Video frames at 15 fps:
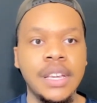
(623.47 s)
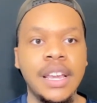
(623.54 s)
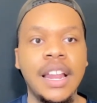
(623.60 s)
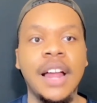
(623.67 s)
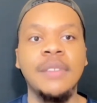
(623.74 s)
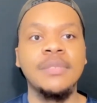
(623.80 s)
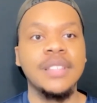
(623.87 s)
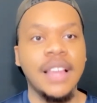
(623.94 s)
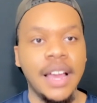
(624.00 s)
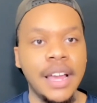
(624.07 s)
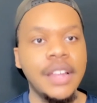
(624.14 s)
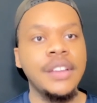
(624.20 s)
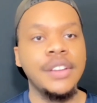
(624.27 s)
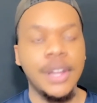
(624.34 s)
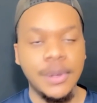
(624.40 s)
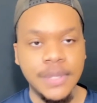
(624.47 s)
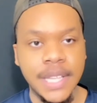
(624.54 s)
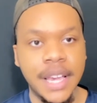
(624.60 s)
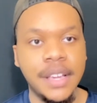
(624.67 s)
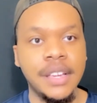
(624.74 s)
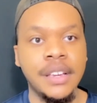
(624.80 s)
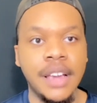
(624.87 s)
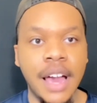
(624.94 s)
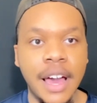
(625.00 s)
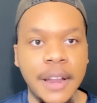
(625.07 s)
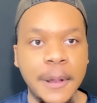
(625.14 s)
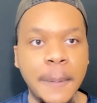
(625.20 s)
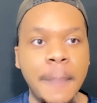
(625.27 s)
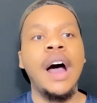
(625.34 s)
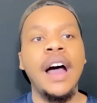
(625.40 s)
And I was like, note taking, got
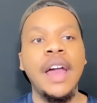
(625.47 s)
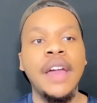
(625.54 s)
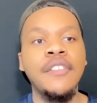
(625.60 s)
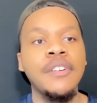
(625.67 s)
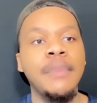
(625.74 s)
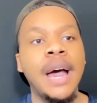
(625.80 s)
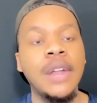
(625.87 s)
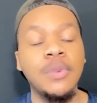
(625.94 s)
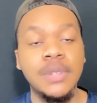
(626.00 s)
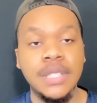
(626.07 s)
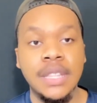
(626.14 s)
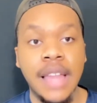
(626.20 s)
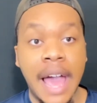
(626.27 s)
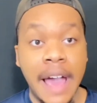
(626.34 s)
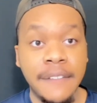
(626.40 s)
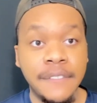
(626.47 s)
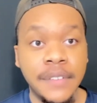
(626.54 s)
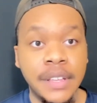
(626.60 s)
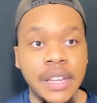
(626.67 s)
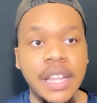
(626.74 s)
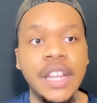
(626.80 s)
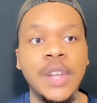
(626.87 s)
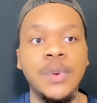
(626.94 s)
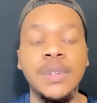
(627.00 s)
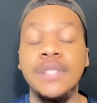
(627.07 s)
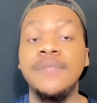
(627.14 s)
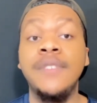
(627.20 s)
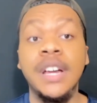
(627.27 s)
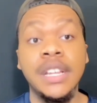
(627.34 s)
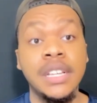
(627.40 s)
it. Uh, everybody was laughing and it was
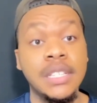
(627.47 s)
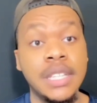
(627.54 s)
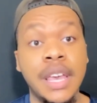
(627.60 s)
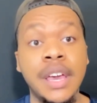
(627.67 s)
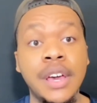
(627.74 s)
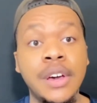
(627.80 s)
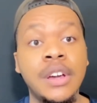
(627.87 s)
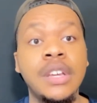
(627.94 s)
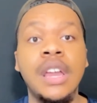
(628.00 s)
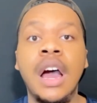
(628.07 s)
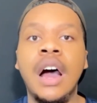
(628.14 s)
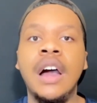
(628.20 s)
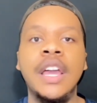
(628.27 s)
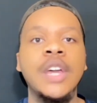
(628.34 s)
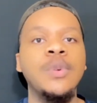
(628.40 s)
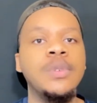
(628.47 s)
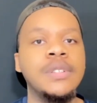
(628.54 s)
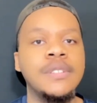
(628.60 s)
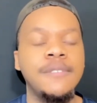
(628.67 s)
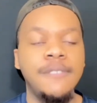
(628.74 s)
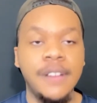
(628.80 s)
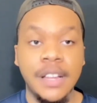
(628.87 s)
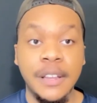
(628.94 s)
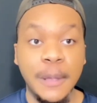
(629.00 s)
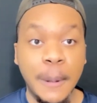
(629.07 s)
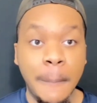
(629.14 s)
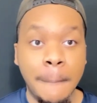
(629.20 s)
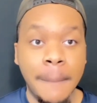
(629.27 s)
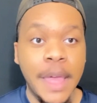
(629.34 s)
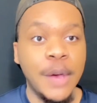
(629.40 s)
funny as hell. Y'all, it was funny.
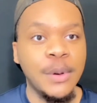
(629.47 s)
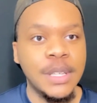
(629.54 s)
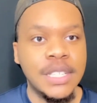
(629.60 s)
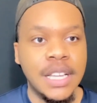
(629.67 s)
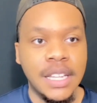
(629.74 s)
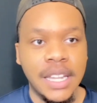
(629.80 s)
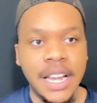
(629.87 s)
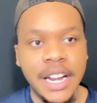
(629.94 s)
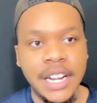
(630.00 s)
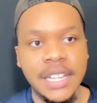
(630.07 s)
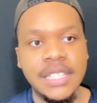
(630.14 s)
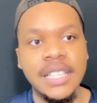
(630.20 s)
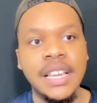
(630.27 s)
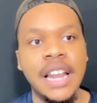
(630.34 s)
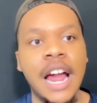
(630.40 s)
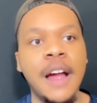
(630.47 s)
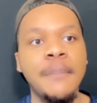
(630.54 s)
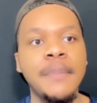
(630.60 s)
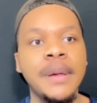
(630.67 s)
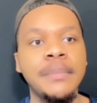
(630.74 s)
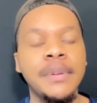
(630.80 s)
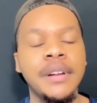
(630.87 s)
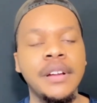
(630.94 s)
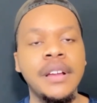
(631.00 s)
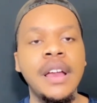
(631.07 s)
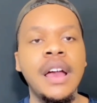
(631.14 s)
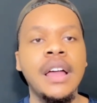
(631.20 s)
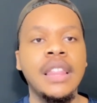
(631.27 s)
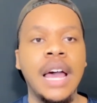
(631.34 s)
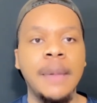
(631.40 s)
It was hilarious. And I remember
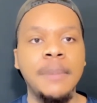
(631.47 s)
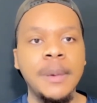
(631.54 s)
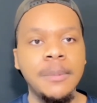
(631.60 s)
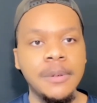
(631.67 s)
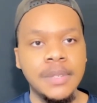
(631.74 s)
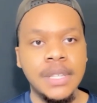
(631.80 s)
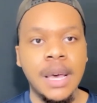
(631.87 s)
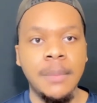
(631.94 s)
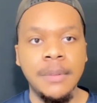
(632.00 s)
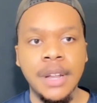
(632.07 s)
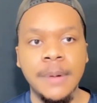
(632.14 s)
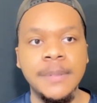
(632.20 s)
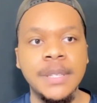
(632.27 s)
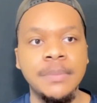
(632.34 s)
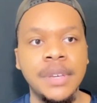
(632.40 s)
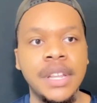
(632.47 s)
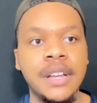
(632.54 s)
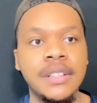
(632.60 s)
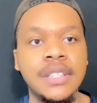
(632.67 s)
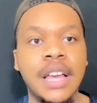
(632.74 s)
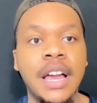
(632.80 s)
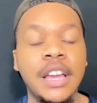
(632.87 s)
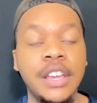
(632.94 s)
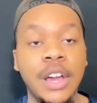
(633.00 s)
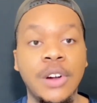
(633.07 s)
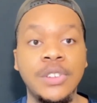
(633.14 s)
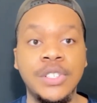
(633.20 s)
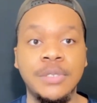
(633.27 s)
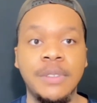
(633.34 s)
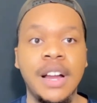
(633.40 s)
like people was coming up to me, that was like, yo,
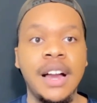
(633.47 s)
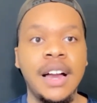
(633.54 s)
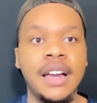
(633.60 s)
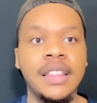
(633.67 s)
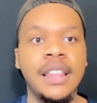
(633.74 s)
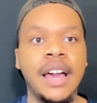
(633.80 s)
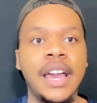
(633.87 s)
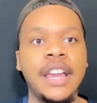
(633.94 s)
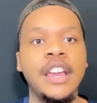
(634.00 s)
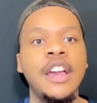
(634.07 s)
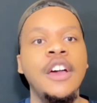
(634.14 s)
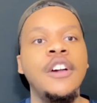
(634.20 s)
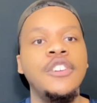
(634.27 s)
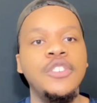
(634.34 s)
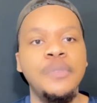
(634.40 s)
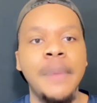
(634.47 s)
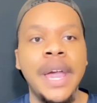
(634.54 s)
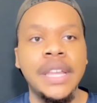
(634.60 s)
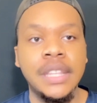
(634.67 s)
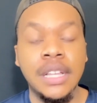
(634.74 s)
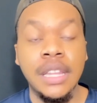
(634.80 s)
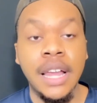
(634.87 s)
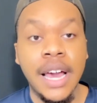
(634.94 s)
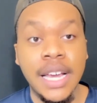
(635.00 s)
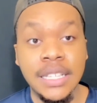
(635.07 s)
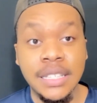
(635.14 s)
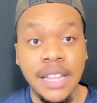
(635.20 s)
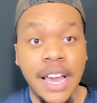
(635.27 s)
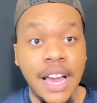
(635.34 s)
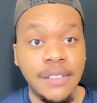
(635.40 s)
Gerard, like you made the class
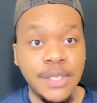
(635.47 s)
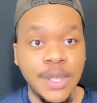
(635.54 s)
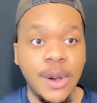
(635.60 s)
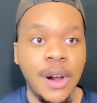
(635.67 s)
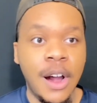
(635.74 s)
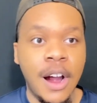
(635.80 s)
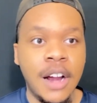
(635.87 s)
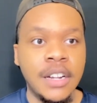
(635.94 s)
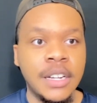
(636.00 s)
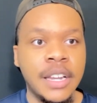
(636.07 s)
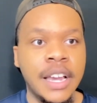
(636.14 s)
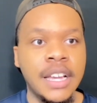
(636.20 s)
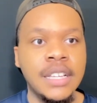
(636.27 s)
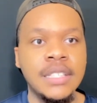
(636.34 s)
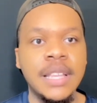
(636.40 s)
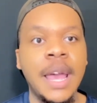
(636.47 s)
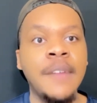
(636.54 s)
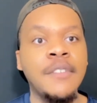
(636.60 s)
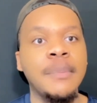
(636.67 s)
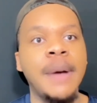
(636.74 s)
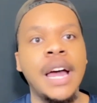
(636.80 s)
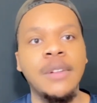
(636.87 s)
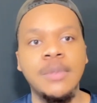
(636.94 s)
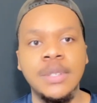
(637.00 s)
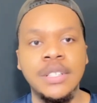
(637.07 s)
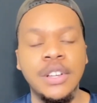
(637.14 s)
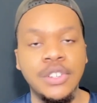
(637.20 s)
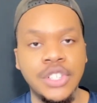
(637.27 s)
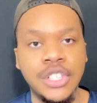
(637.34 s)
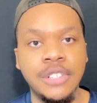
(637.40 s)
laugh so hard today because everybody was
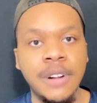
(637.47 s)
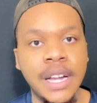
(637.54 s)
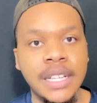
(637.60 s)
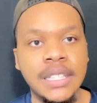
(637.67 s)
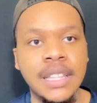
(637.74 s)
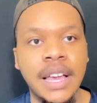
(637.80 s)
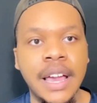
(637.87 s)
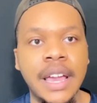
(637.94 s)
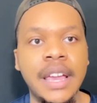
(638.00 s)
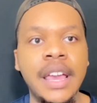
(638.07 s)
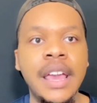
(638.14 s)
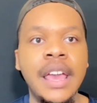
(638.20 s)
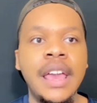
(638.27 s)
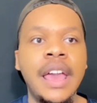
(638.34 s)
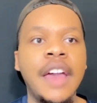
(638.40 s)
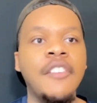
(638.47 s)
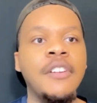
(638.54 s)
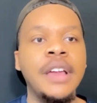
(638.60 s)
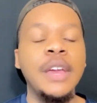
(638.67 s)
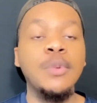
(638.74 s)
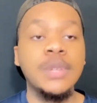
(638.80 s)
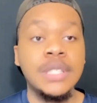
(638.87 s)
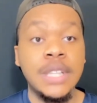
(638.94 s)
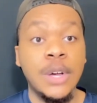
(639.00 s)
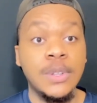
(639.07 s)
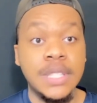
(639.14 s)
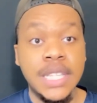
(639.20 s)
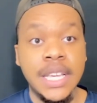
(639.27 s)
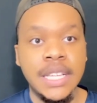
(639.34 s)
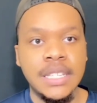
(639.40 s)
so stressed. Like every, it was so
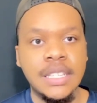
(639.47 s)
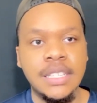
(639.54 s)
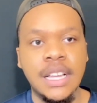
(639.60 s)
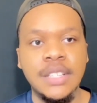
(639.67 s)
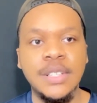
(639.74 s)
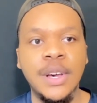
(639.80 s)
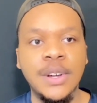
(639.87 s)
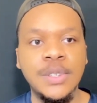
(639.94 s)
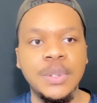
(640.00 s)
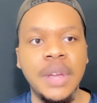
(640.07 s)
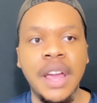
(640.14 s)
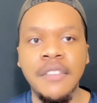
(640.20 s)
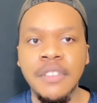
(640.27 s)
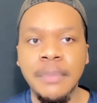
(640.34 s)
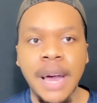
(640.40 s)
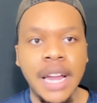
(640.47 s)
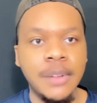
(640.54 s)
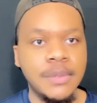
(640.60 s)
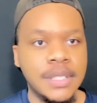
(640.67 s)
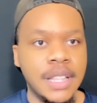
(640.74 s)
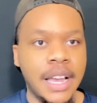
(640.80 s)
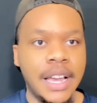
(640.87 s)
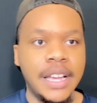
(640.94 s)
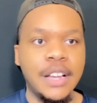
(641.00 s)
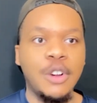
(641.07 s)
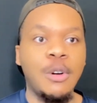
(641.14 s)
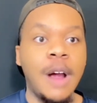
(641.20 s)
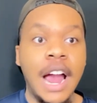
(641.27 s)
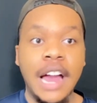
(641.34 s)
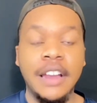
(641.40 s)
tense because I told you everybody was like
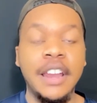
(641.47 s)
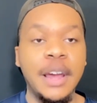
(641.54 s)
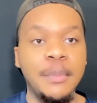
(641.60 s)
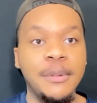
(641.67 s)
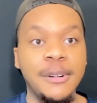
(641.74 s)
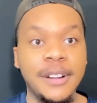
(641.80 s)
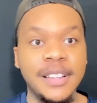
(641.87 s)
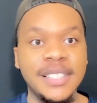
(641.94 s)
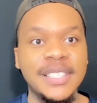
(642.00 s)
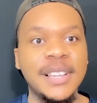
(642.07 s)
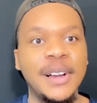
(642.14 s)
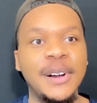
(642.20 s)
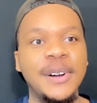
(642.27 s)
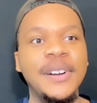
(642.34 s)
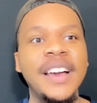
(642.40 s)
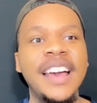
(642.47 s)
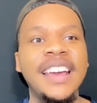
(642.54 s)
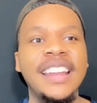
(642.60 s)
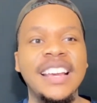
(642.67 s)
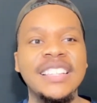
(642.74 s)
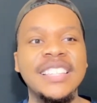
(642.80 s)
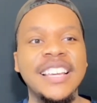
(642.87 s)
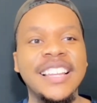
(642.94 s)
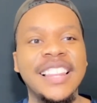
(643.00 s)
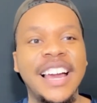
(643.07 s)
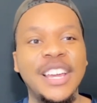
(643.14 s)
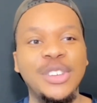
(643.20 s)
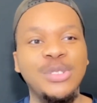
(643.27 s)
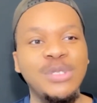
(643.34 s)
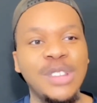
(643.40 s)
crying that morning. So they said
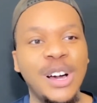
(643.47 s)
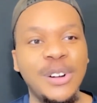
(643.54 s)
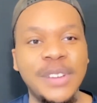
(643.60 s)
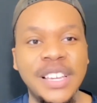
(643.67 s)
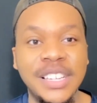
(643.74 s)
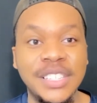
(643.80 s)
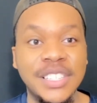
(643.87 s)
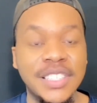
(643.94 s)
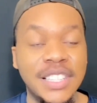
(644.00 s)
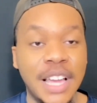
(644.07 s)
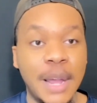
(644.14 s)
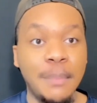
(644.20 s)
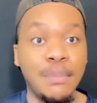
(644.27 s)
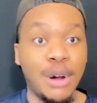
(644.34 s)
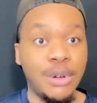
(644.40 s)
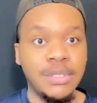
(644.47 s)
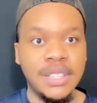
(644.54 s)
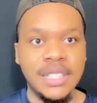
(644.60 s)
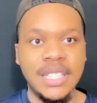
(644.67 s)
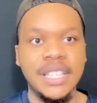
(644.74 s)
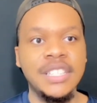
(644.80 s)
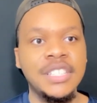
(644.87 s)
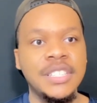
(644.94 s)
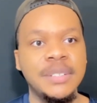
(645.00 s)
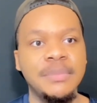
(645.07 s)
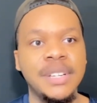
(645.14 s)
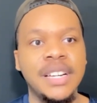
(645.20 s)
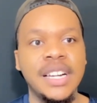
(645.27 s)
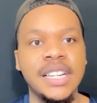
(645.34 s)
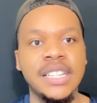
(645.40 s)
like you low key just like broke the tension
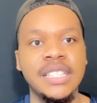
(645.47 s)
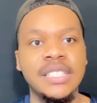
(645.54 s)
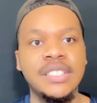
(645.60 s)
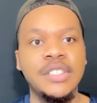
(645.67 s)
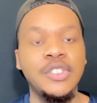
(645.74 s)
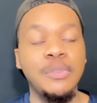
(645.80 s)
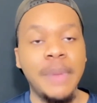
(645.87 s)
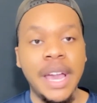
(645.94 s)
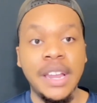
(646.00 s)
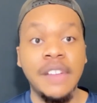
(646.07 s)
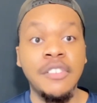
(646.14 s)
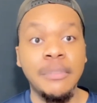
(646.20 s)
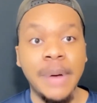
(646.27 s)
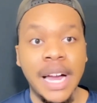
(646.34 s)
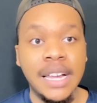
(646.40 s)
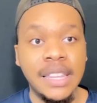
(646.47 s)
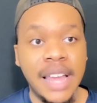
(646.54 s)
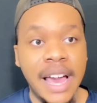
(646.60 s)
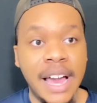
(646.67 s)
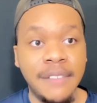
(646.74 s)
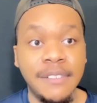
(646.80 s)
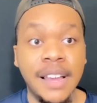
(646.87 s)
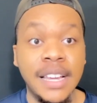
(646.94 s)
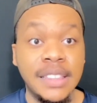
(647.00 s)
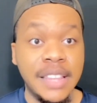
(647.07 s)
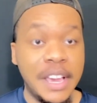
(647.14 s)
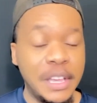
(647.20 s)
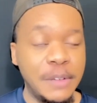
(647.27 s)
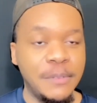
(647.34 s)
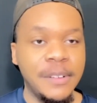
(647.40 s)
because you made everybody laugh. Like
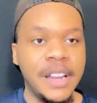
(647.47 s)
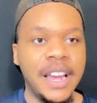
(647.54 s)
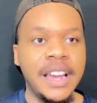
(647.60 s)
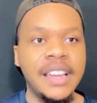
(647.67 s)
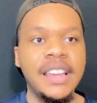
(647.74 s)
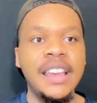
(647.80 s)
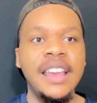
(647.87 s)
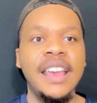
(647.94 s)
thank you for that.